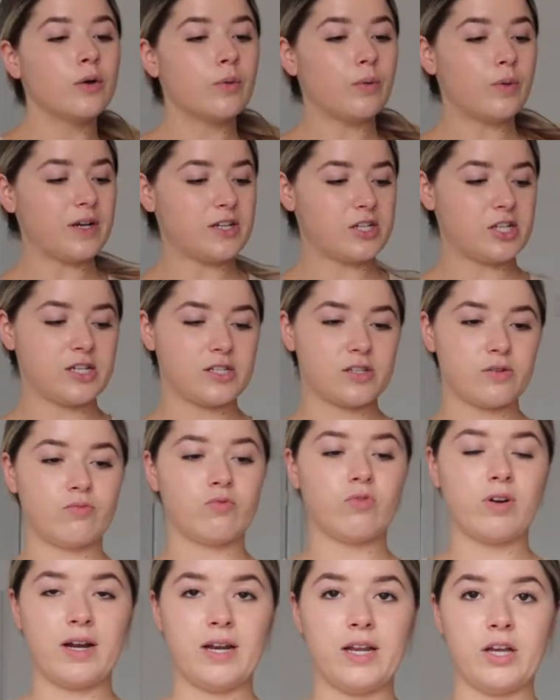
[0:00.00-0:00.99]
which is a
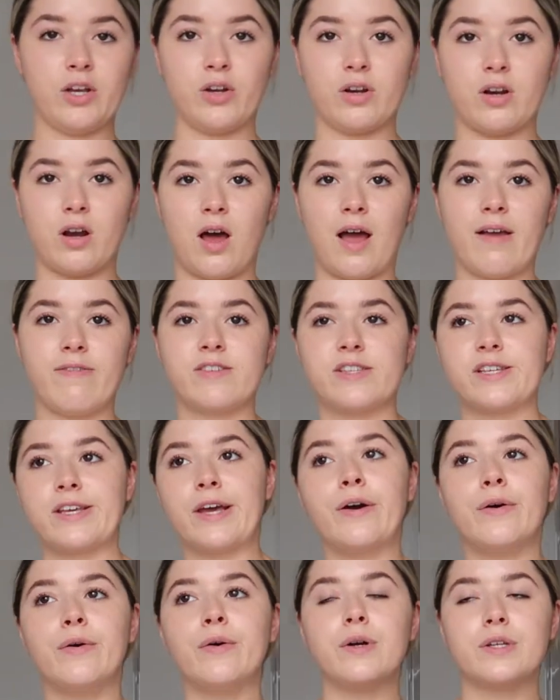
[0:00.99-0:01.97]
really good life
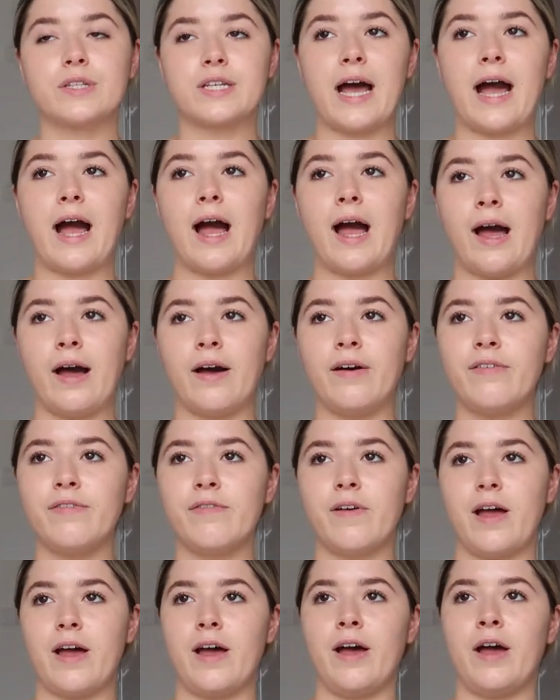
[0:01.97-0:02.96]
skill to
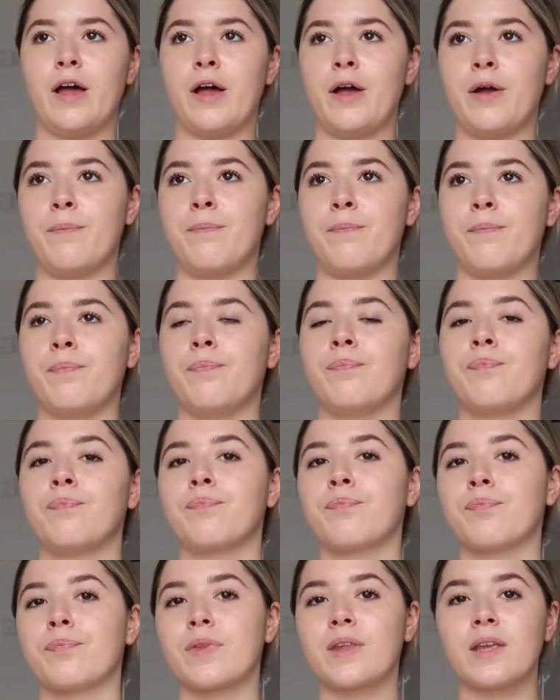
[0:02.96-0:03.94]
have.
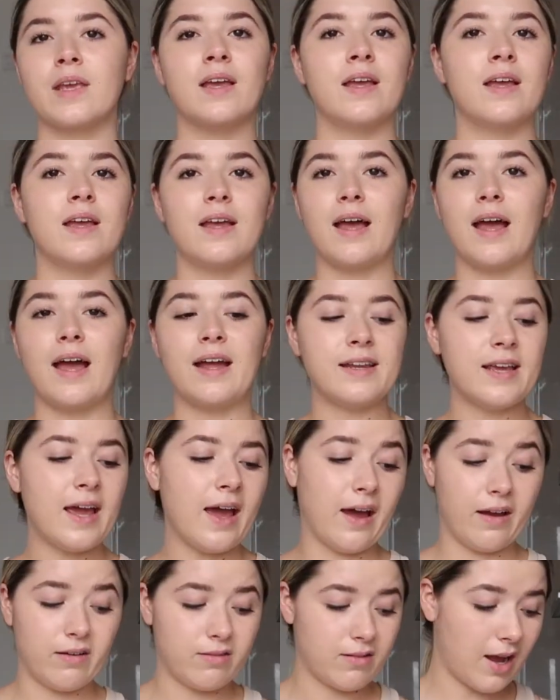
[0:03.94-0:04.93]
And
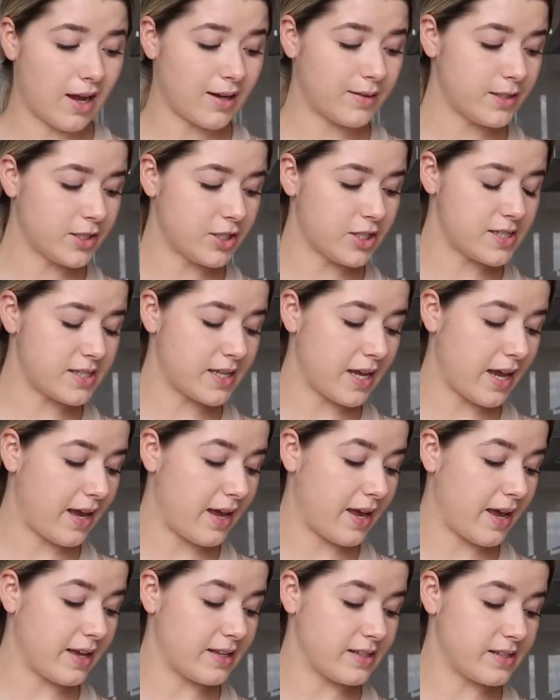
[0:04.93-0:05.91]
yeah, I would just
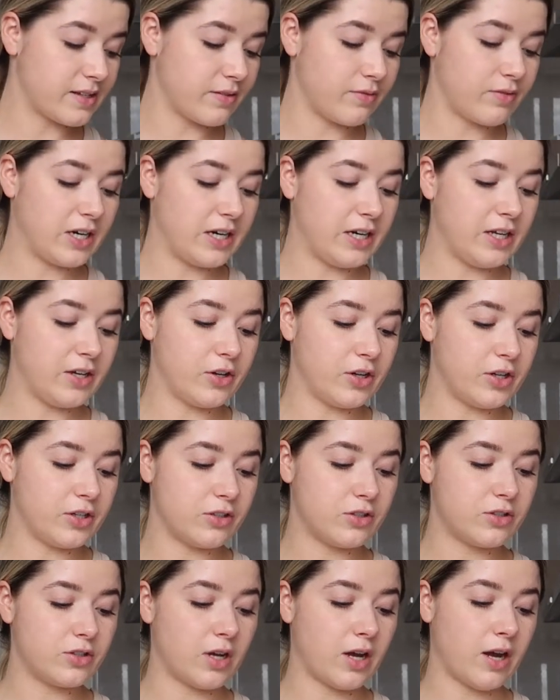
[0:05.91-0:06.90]
say it's a really
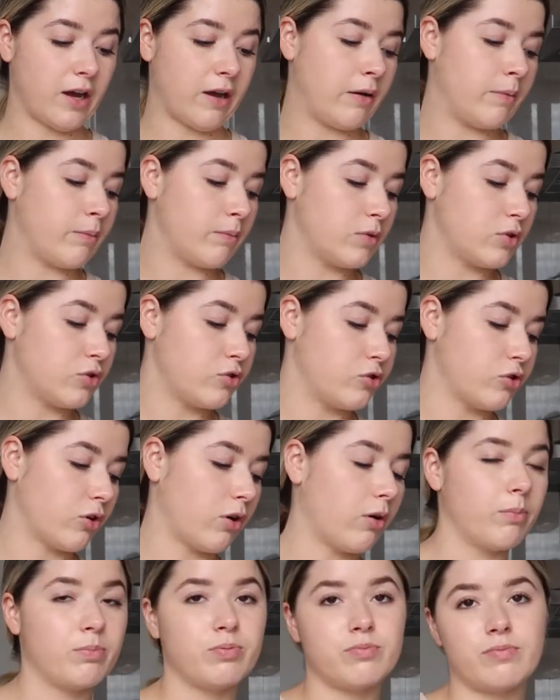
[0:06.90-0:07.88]
good
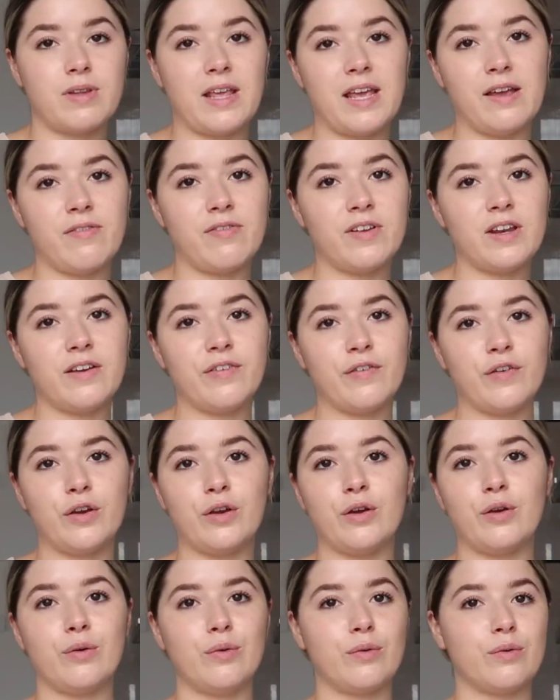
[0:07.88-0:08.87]
job, even if
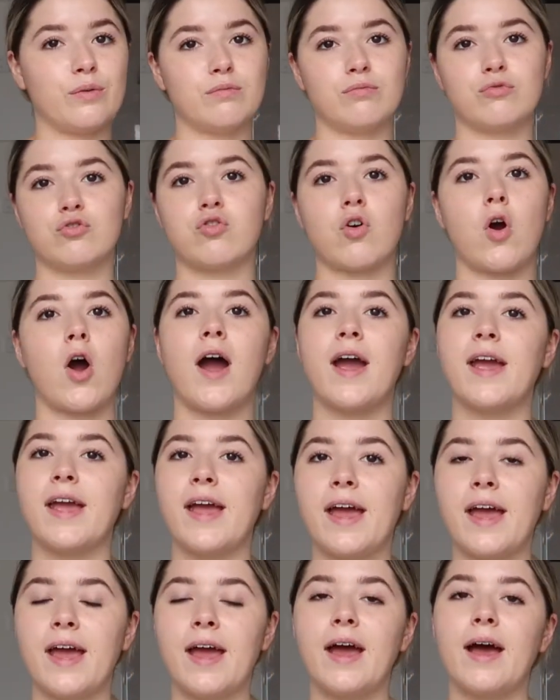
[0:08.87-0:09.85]
you try
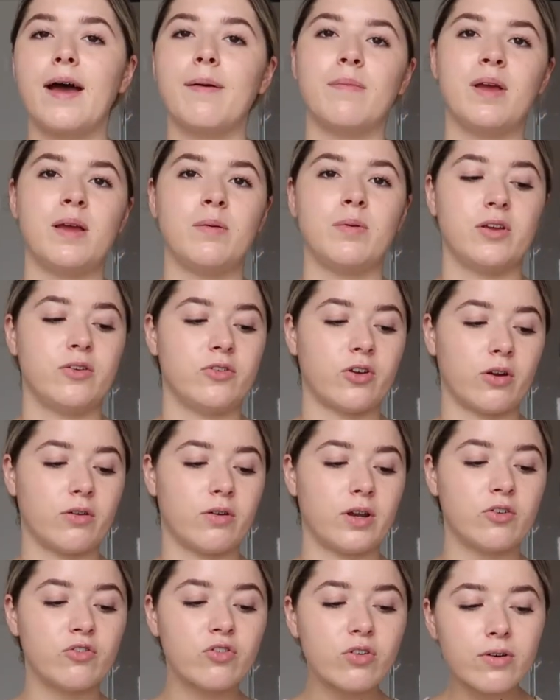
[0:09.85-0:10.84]
it and maybe you
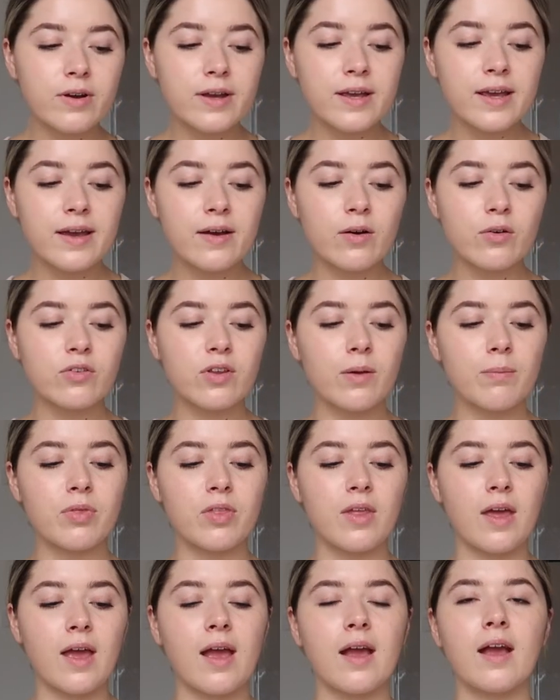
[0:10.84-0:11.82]
don't enjoy it or
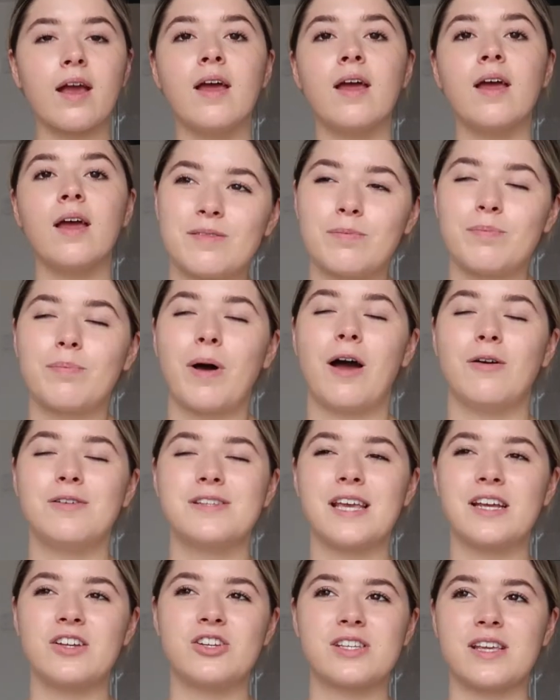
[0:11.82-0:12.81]
something. But I would
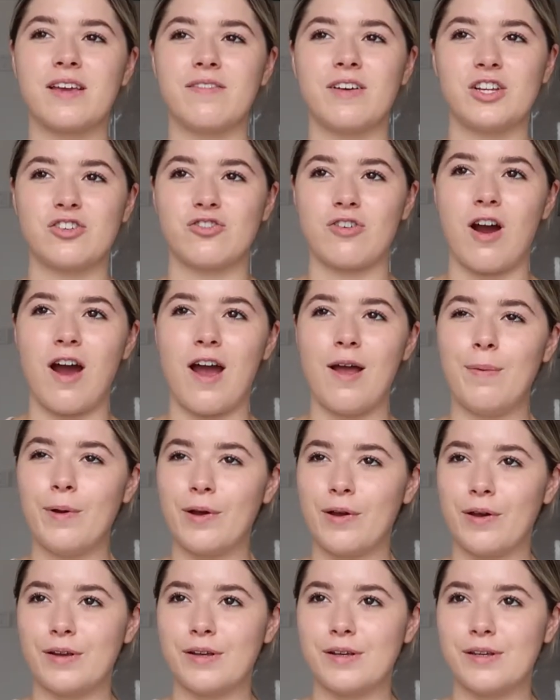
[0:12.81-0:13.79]
say just give it a try,
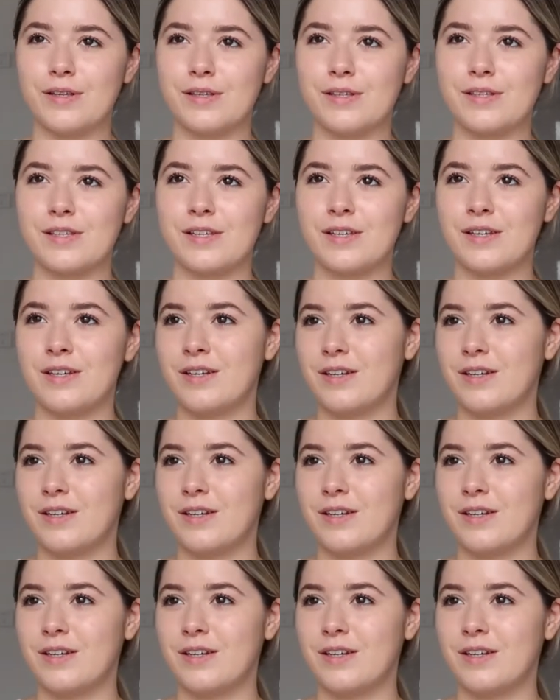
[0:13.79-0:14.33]
because